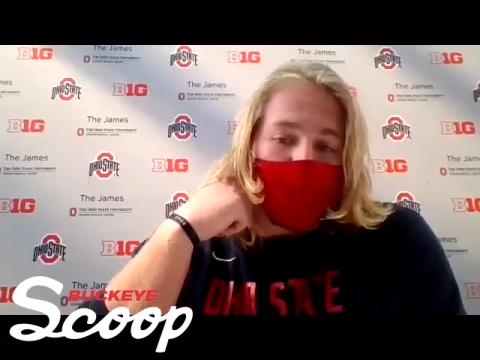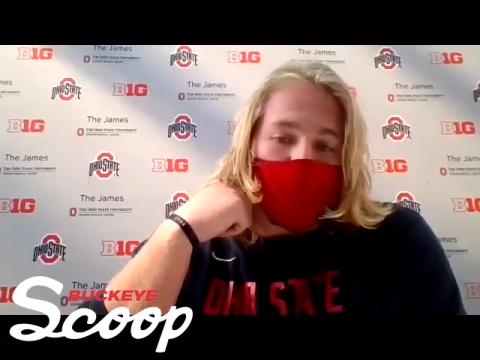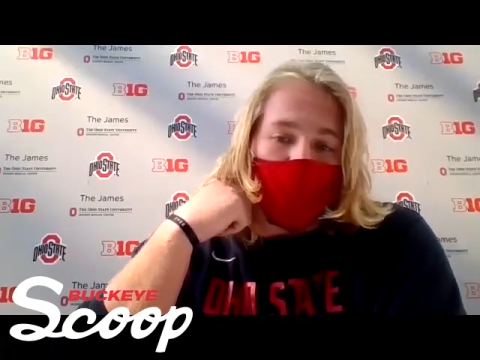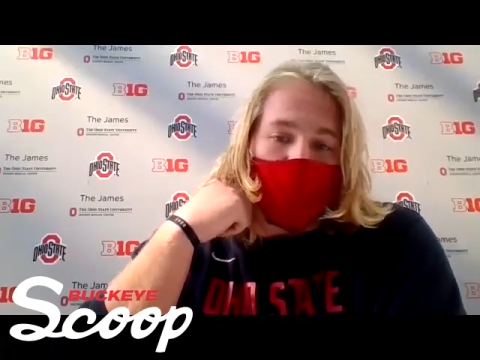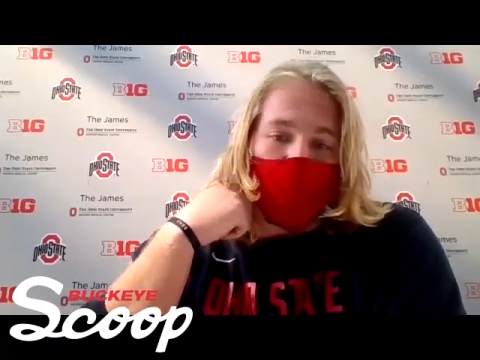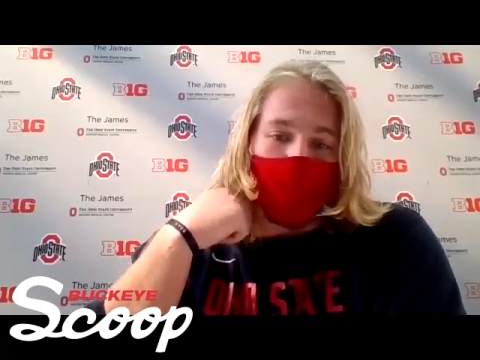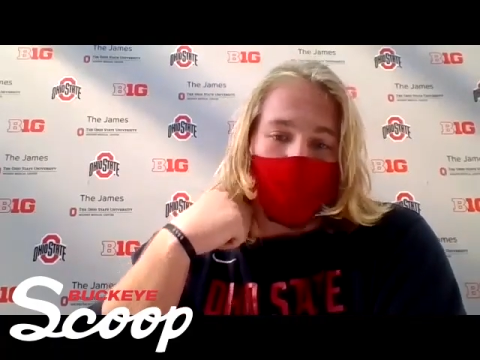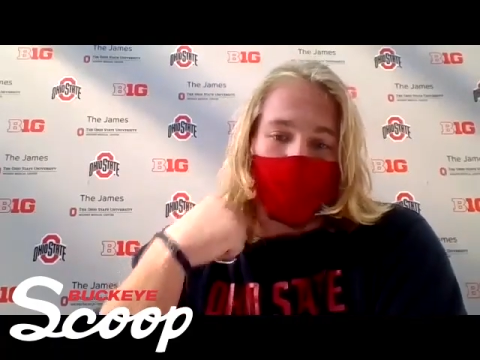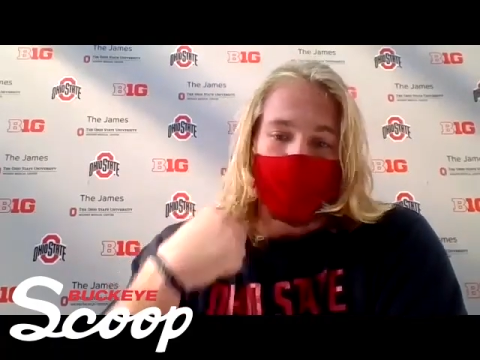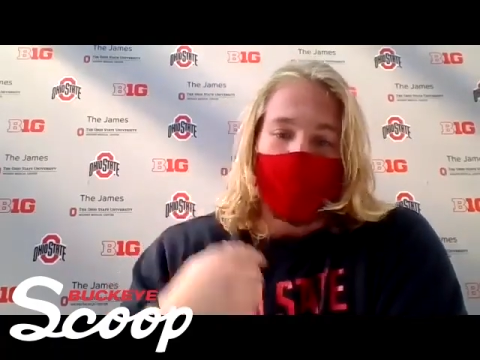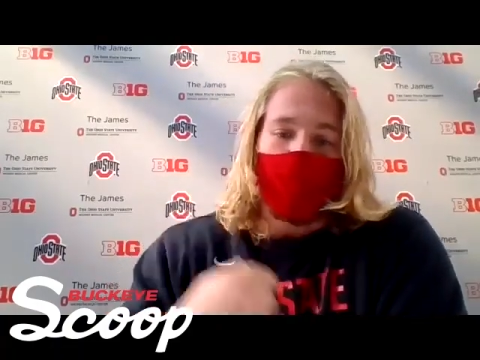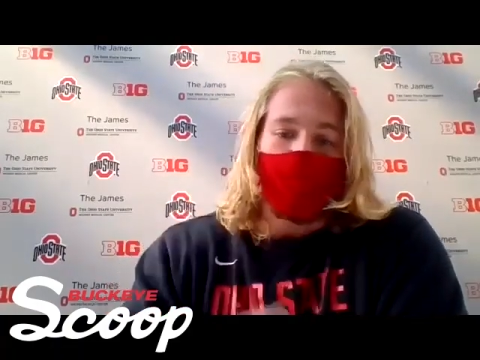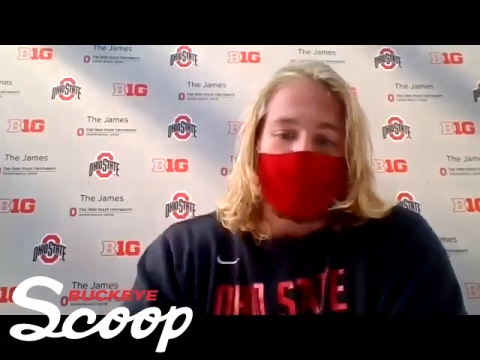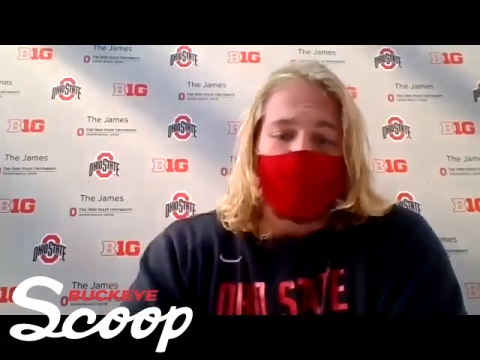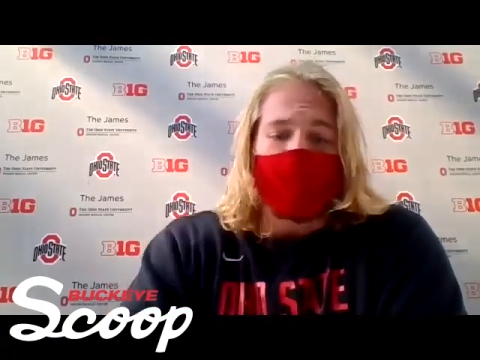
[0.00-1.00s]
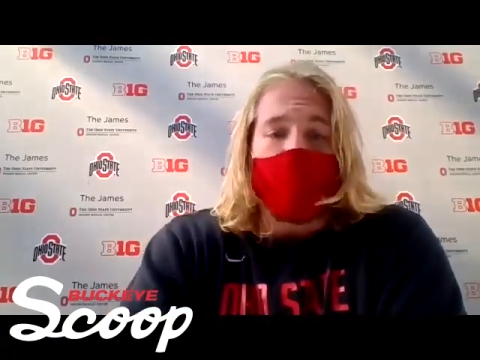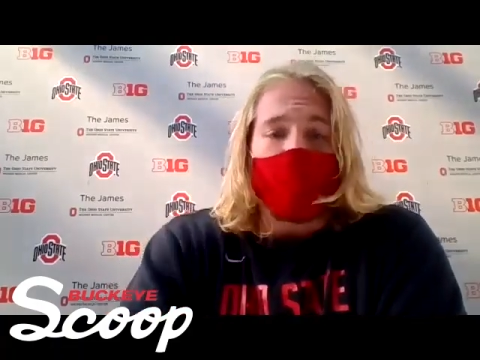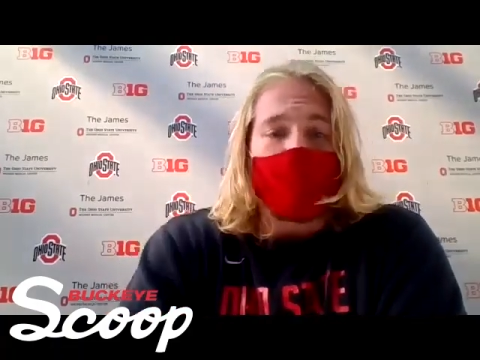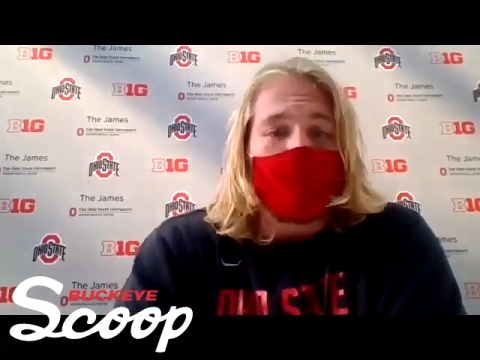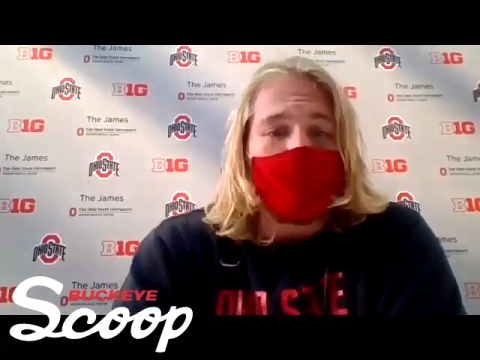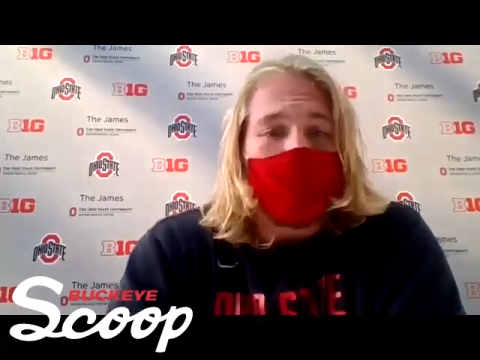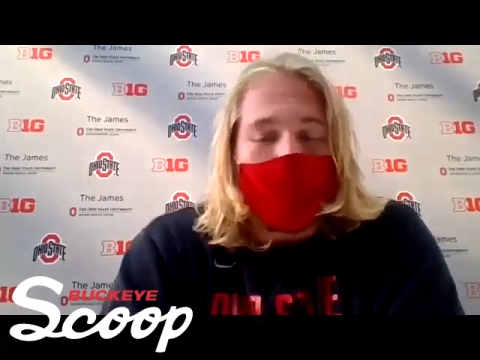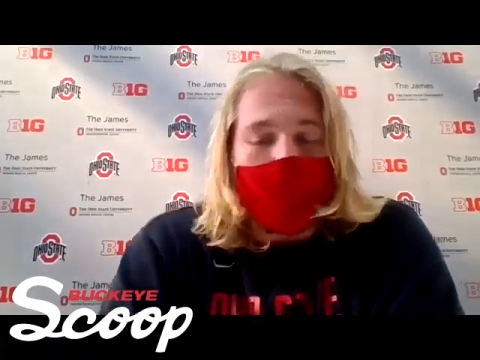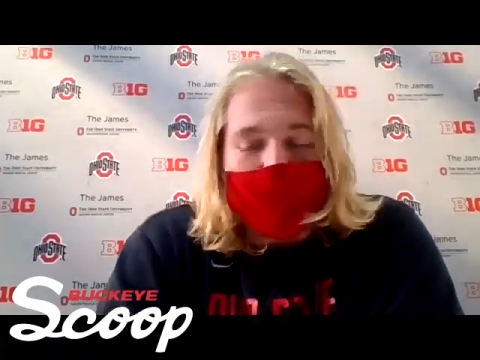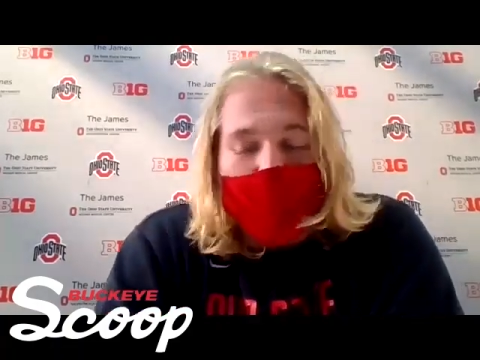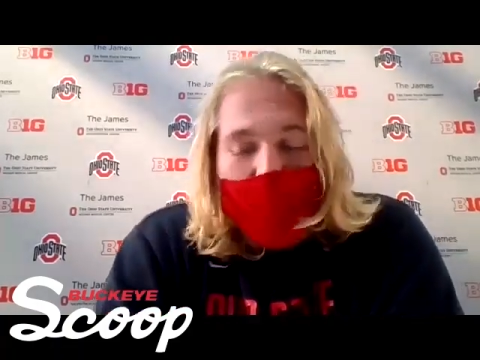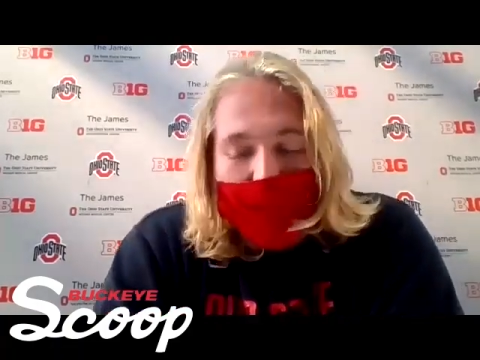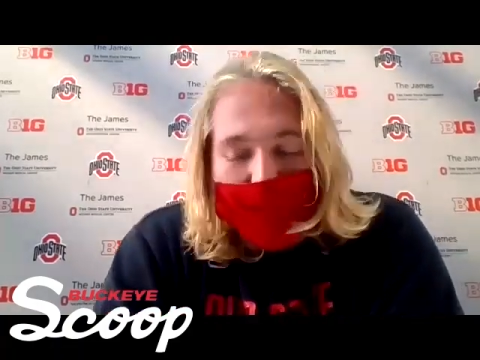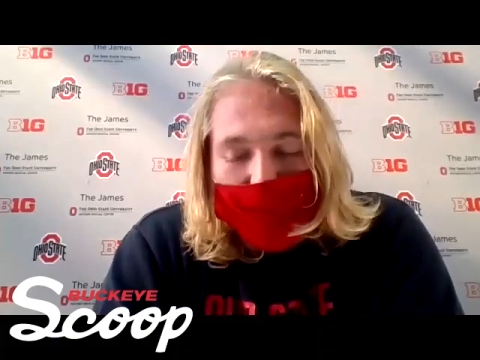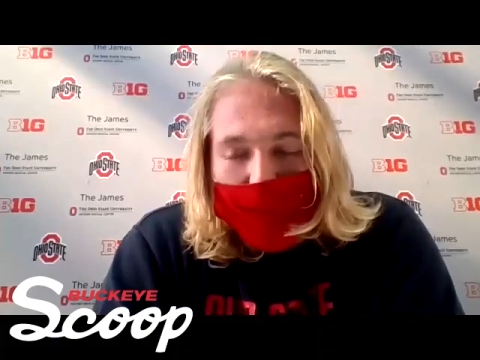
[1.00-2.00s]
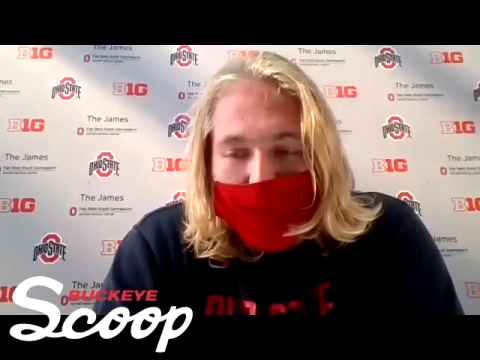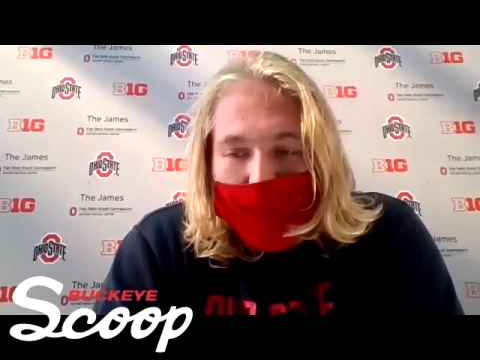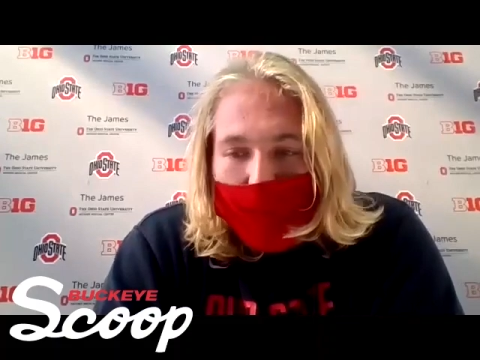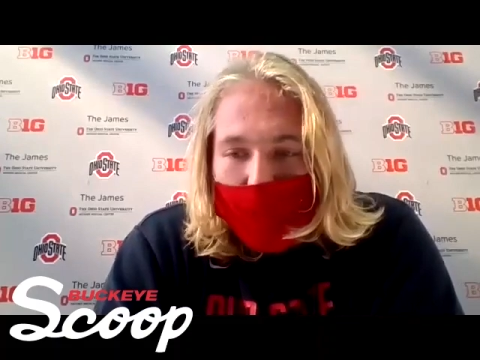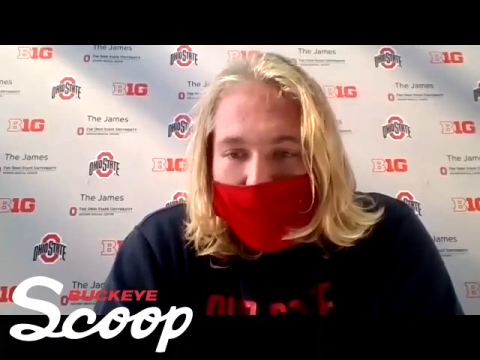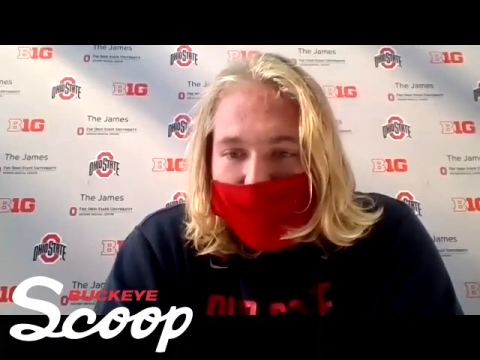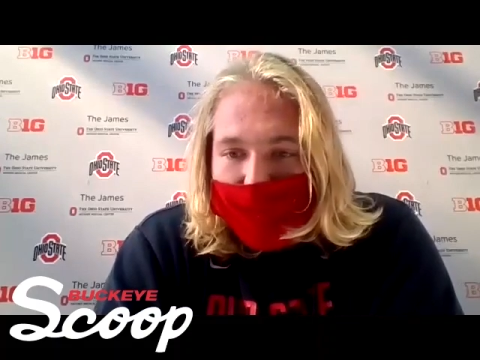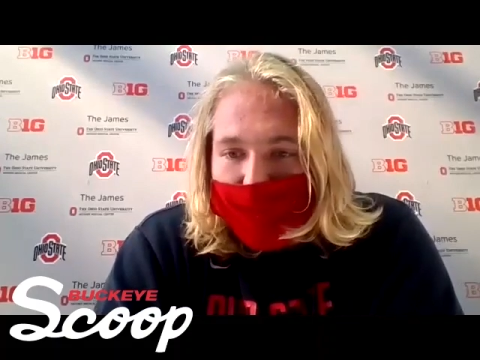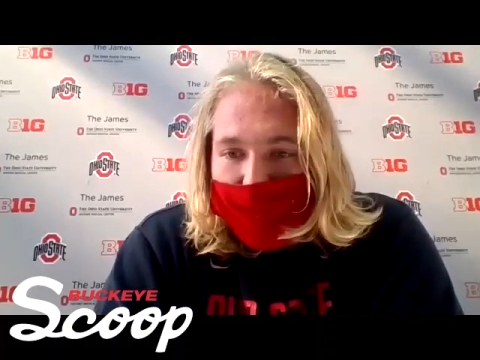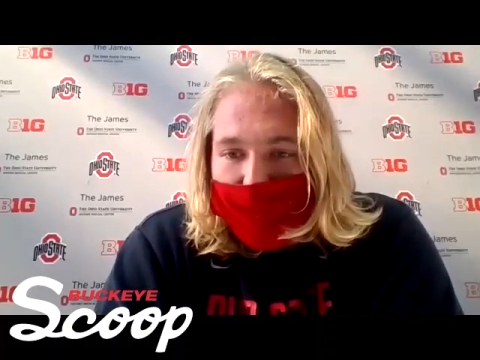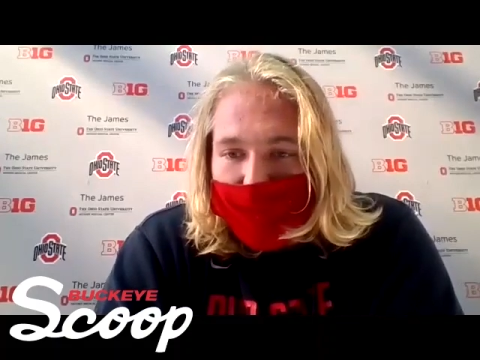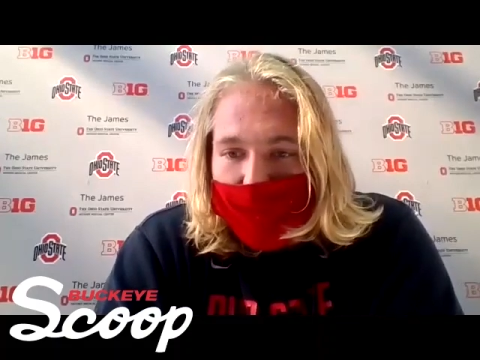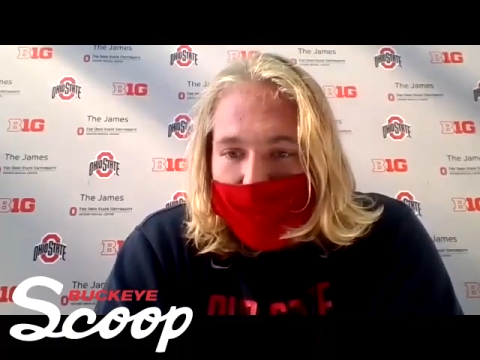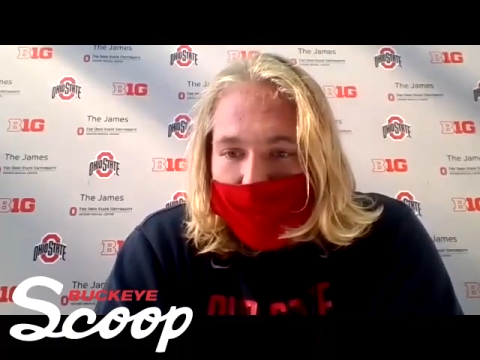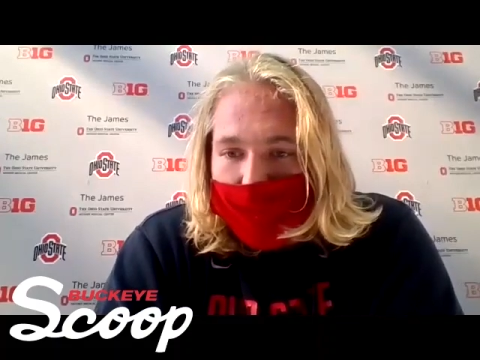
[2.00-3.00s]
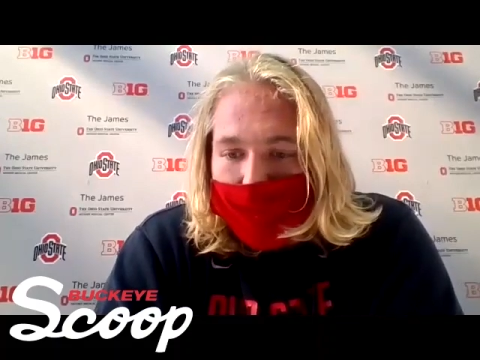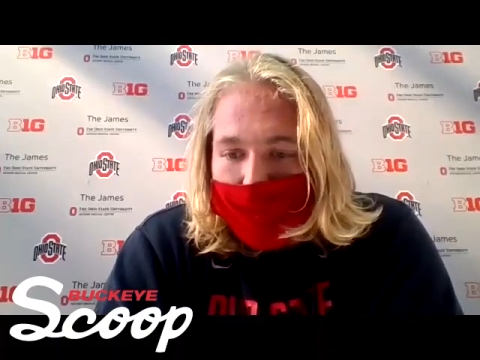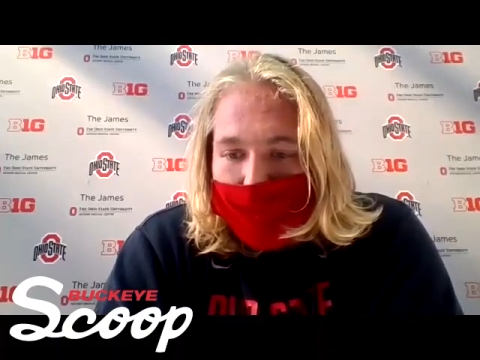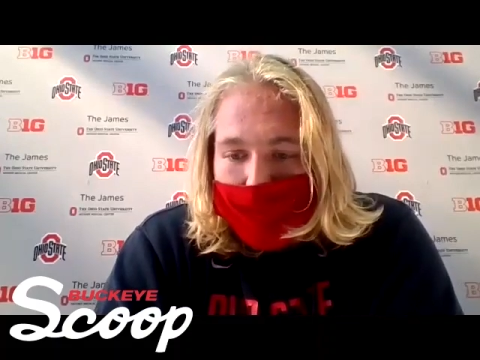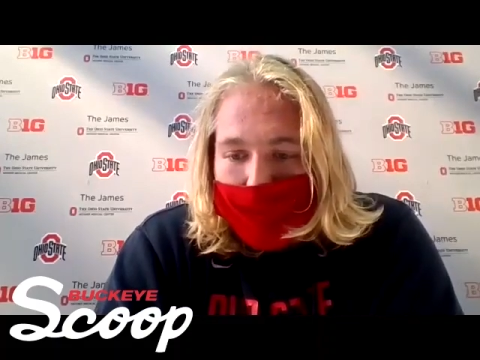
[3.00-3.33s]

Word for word: um, in regards to technical technical questions and